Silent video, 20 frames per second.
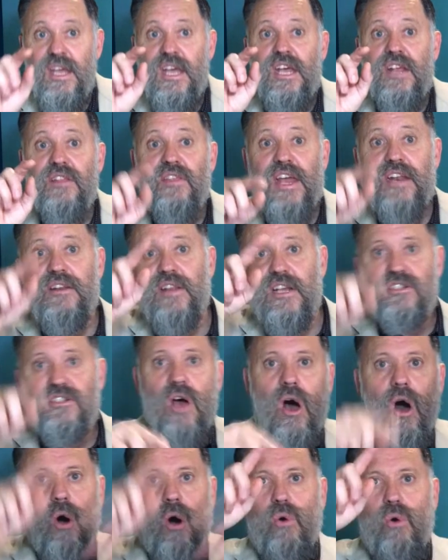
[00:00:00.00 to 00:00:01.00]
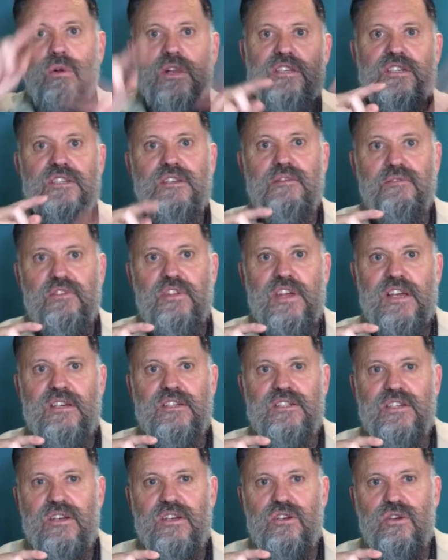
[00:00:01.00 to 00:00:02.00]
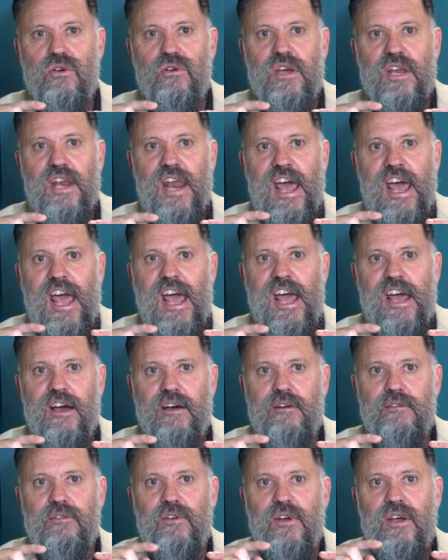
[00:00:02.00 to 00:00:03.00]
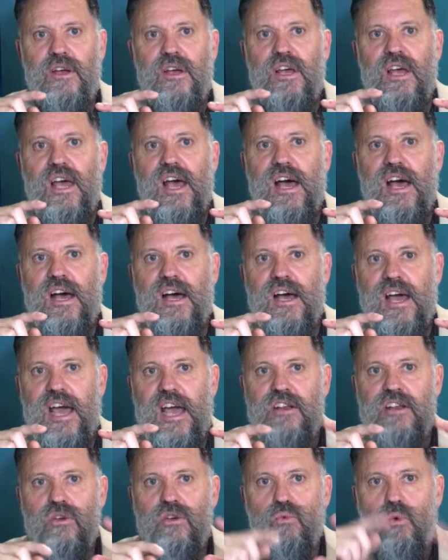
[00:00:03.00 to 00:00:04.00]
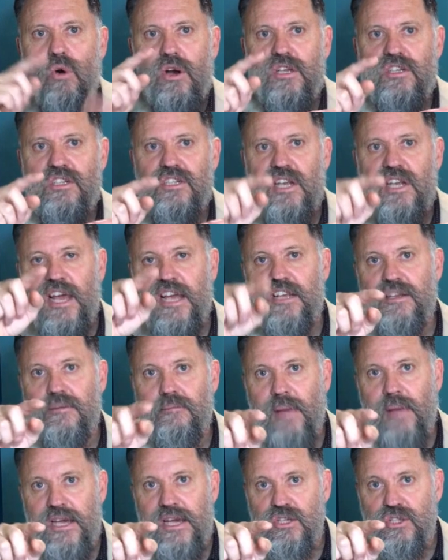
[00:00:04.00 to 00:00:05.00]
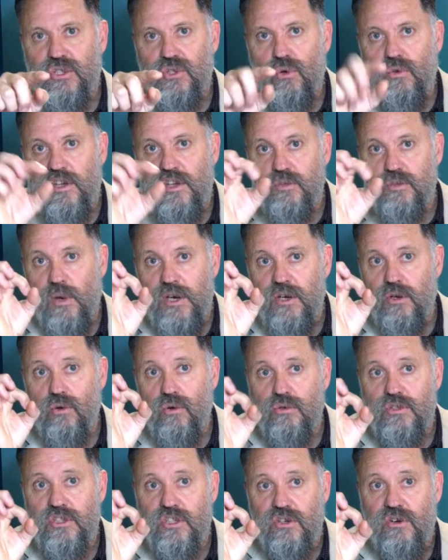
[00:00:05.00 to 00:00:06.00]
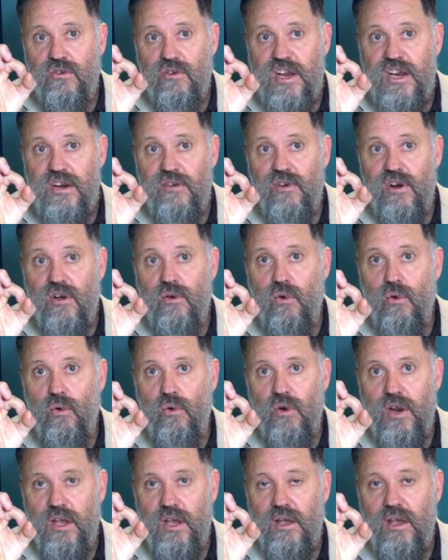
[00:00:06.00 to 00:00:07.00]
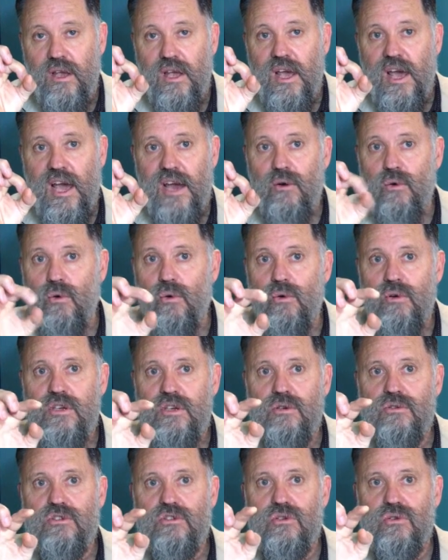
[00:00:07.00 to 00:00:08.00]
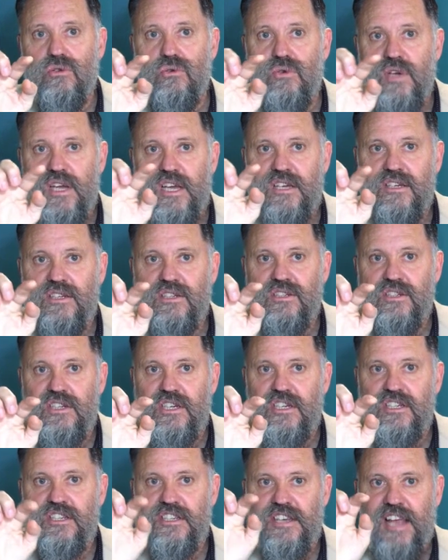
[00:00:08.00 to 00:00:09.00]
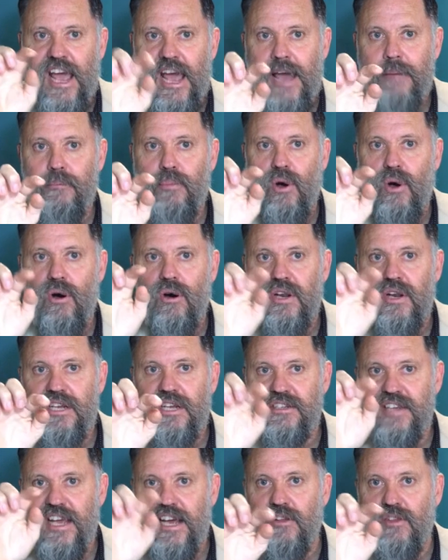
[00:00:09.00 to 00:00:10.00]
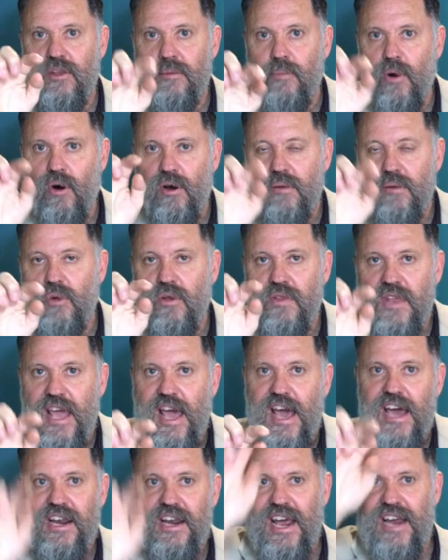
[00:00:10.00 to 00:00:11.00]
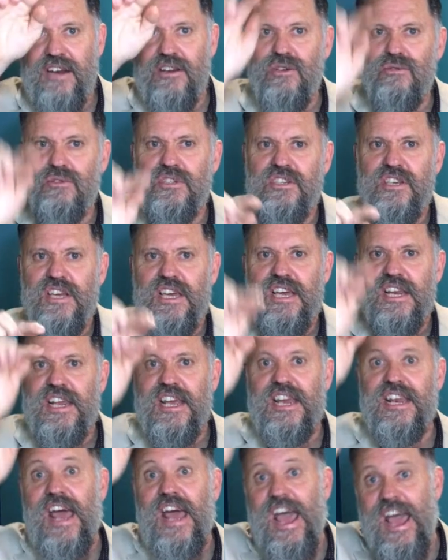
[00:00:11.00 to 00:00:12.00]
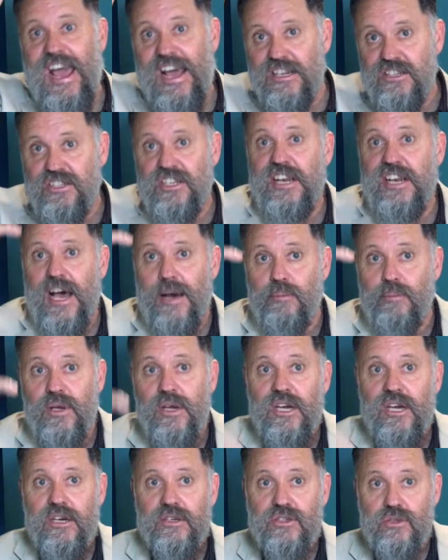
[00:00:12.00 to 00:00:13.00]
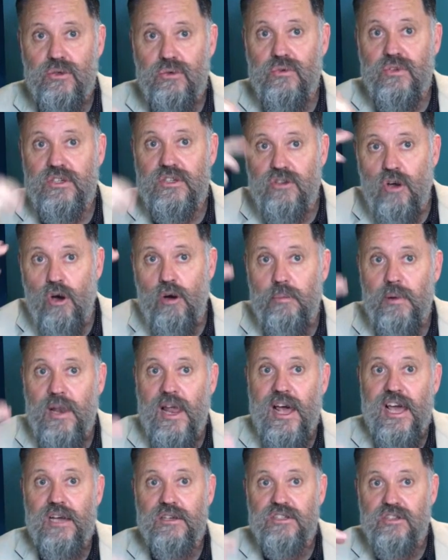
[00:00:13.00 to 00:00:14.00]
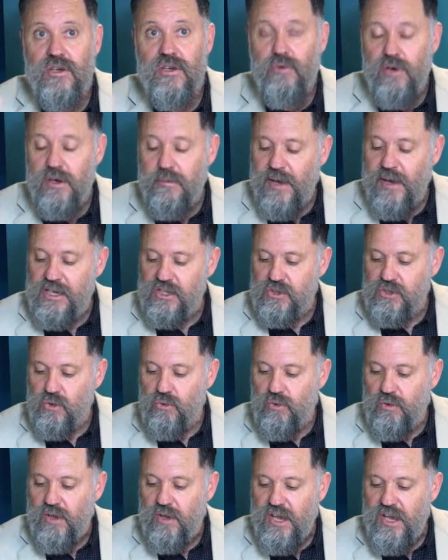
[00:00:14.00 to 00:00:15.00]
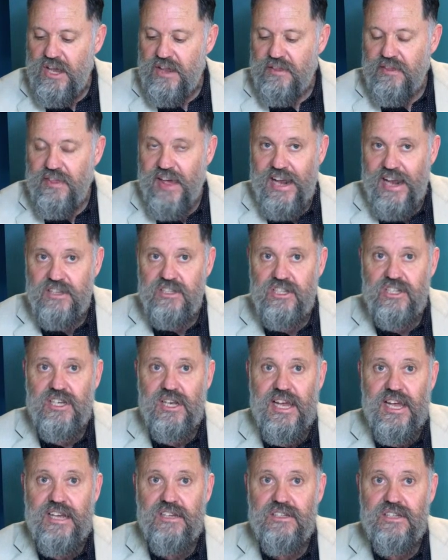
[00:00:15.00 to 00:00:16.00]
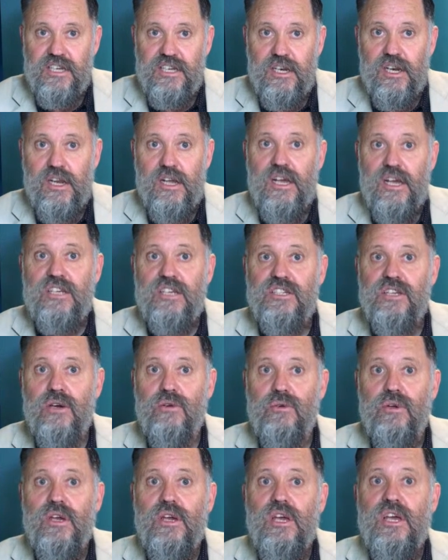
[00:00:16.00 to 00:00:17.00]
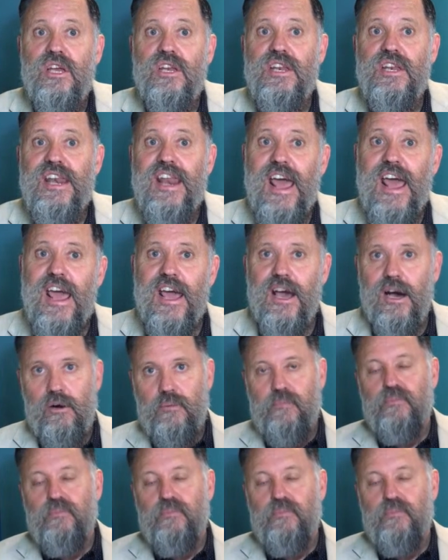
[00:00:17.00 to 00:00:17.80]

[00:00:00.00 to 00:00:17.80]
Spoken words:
Then there's a whole list of things that you can have, and you want to select and make sure there's one called Screen Recording. And all you do is just tap on it down the bottom on the ad, and you'll see it adds it up to the top layer. So you want to make sure that's selected. So now,